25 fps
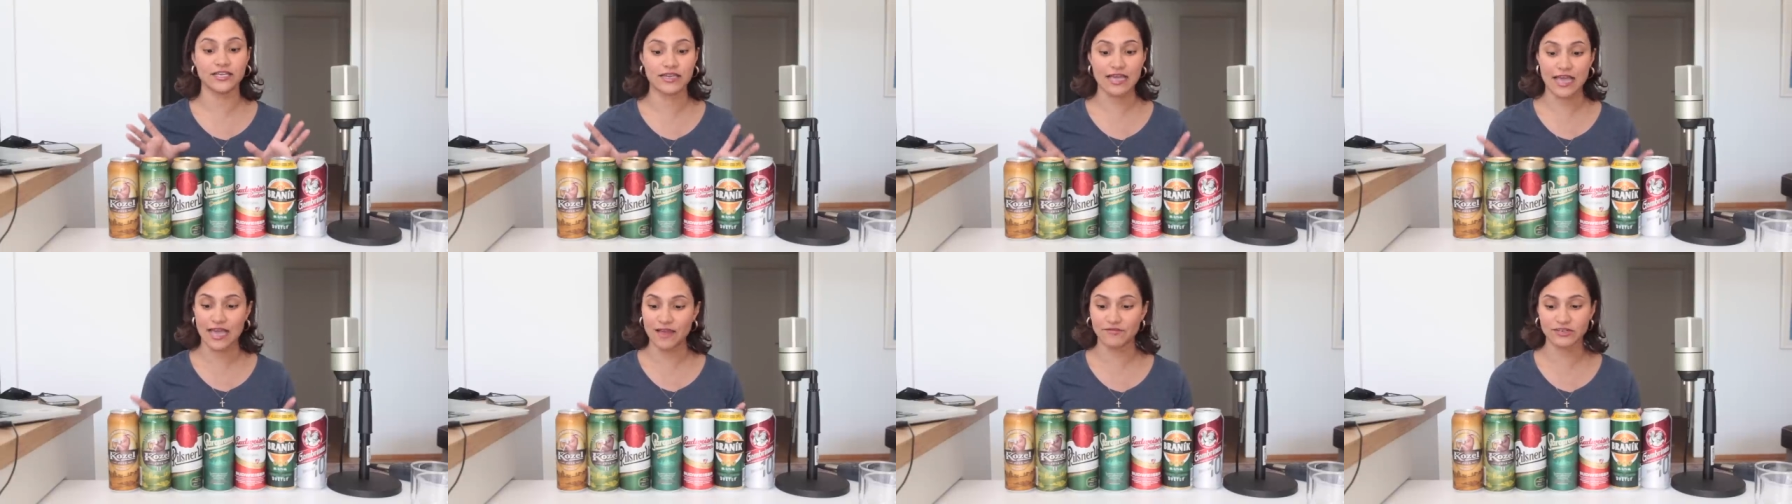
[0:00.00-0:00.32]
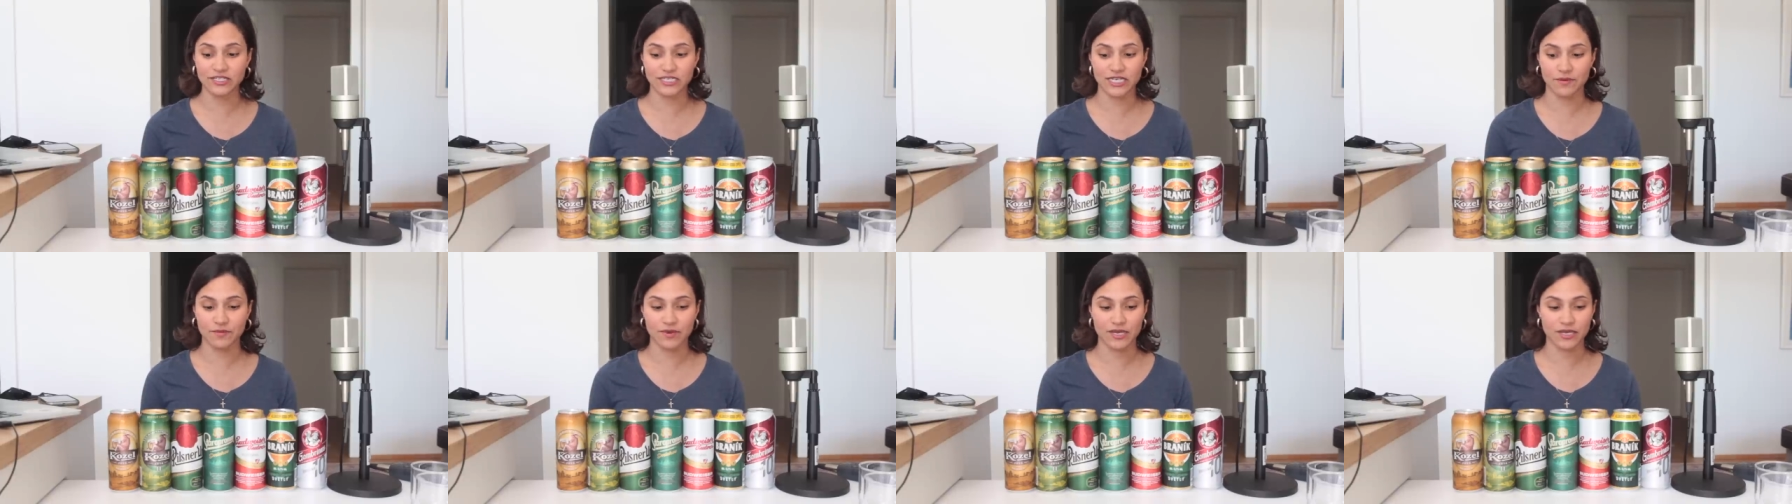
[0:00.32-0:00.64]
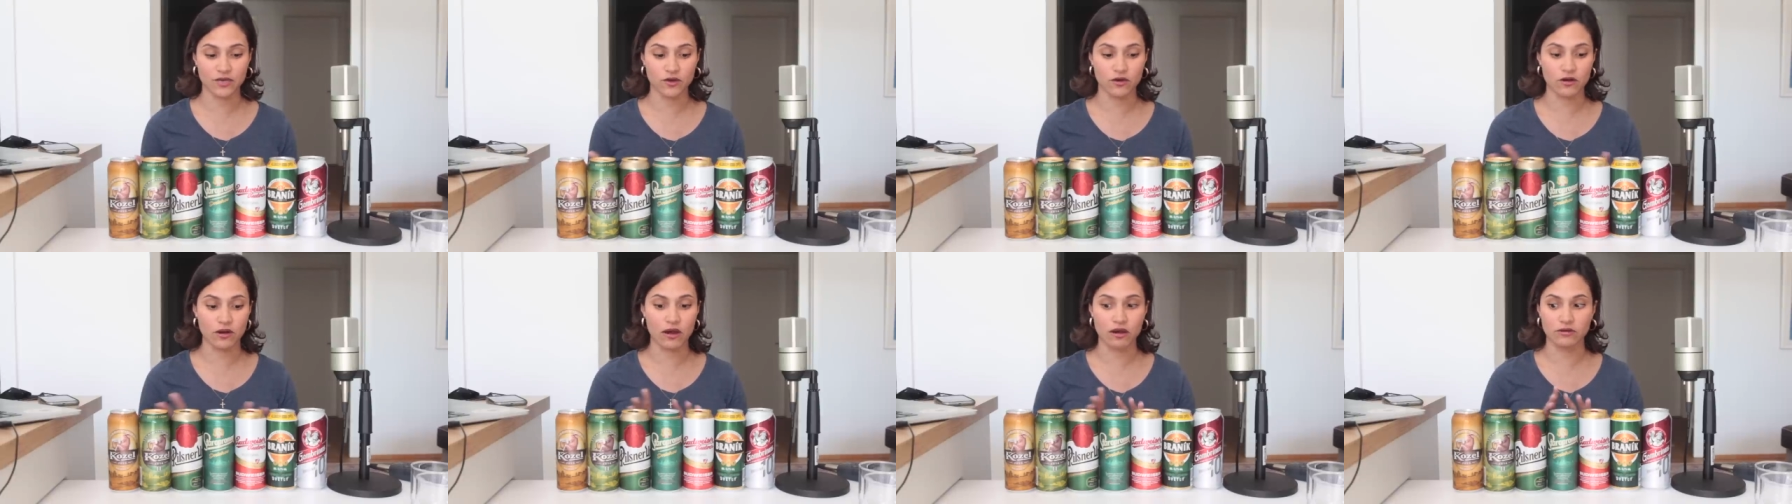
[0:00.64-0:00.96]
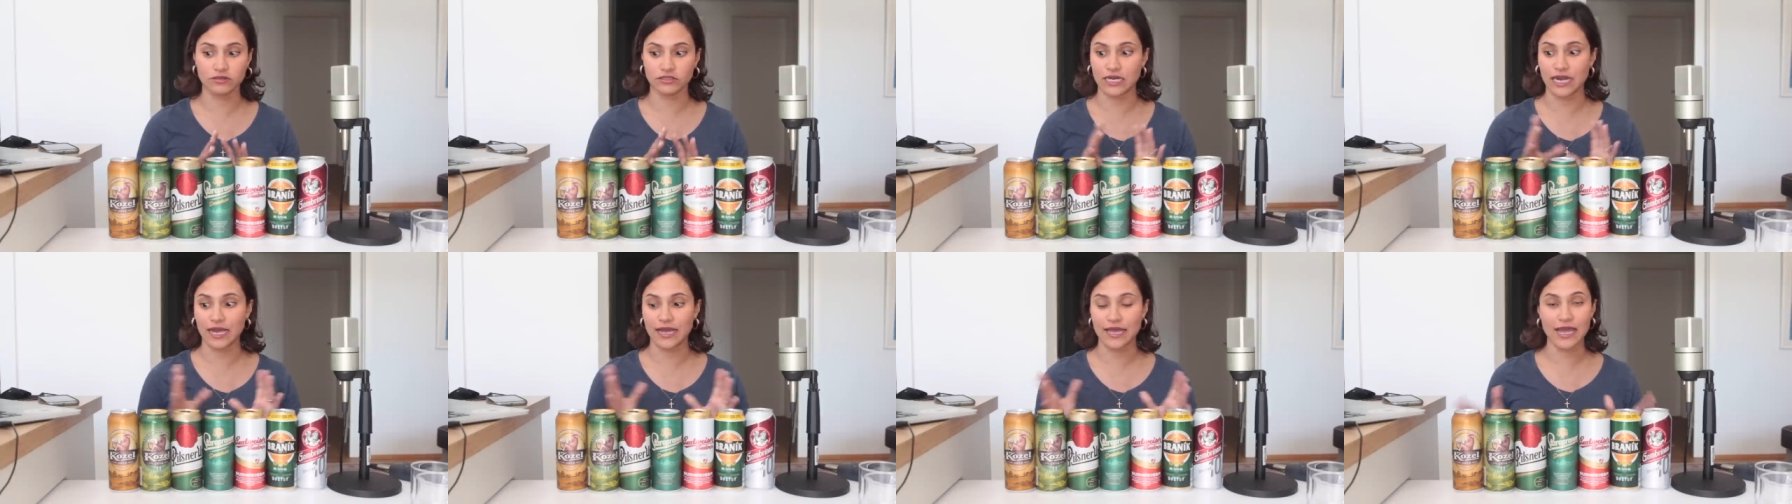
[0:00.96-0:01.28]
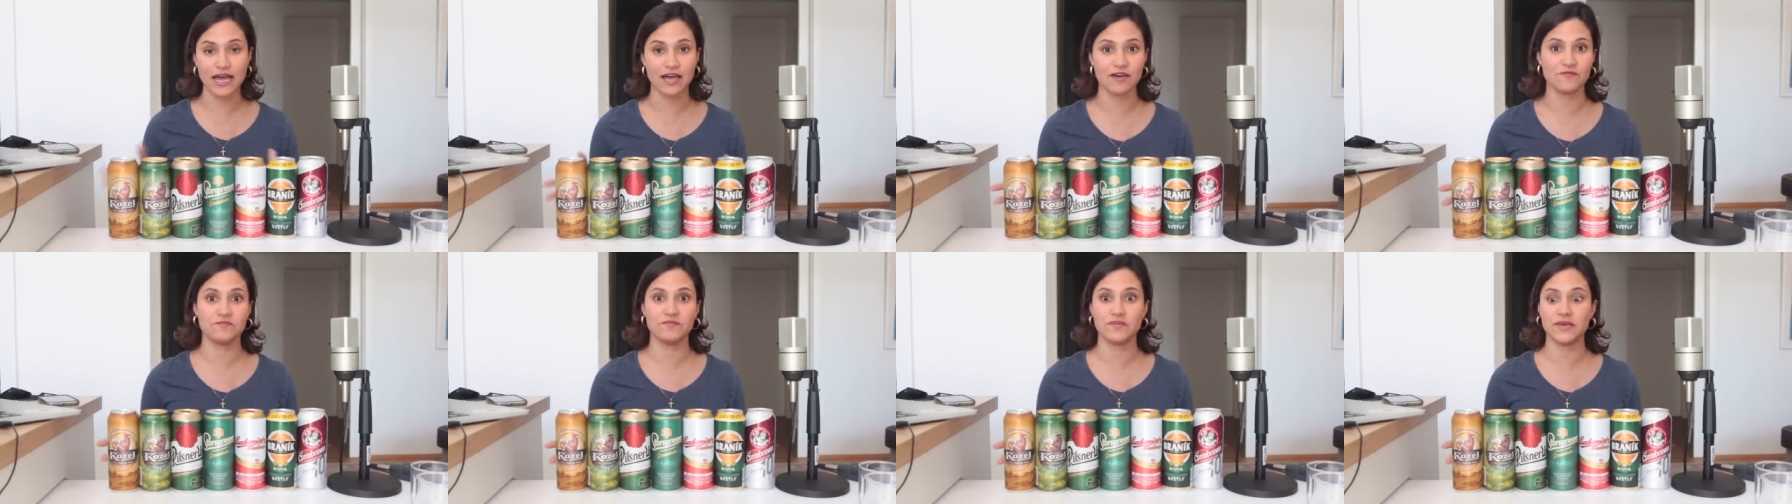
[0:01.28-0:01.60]
Every time I go out, I
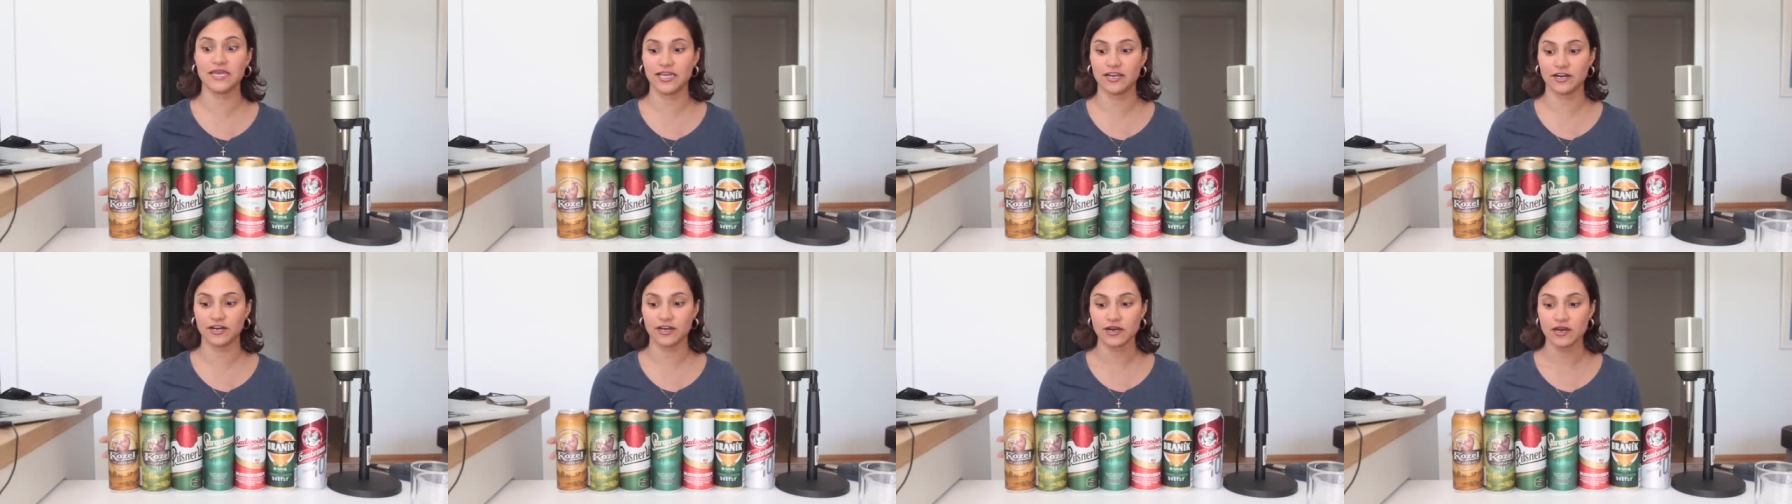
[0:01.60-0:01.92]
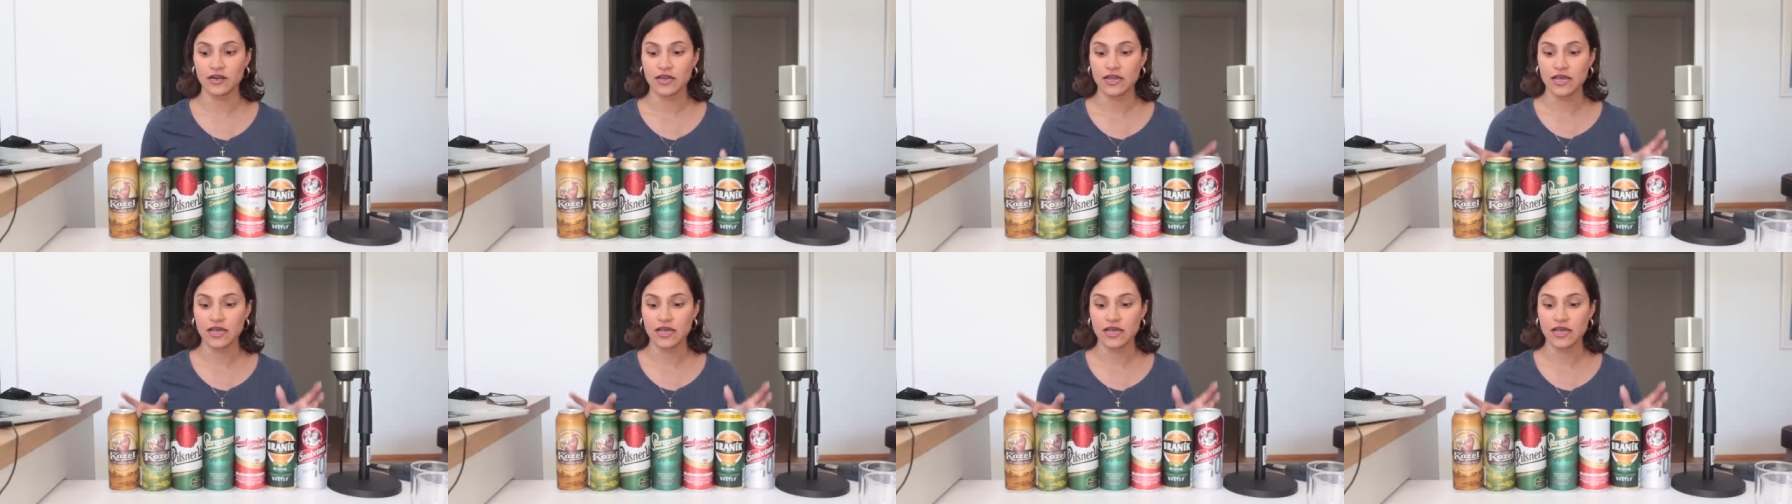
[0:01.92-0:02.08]
have beer.